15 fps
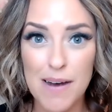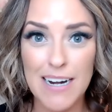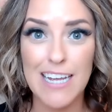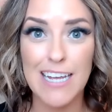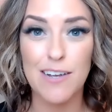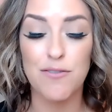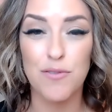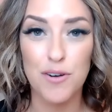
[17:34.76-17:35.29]

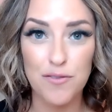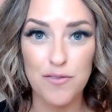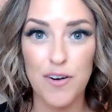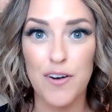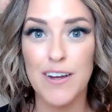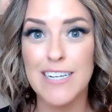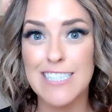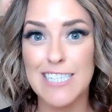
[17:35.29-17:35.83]
money
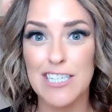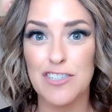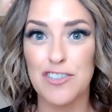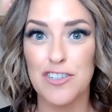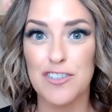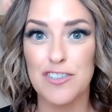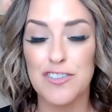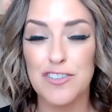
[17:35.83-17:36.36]
referring
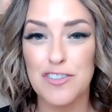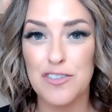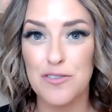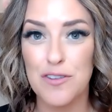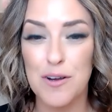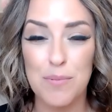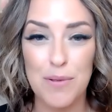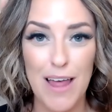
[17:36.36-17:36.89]
teachers
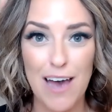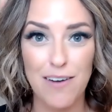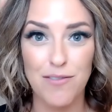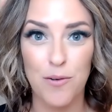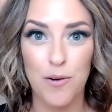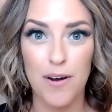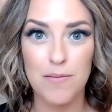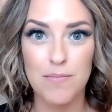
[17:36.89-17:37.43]
to their
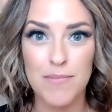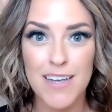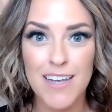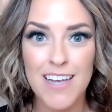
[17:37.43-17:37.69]
platform.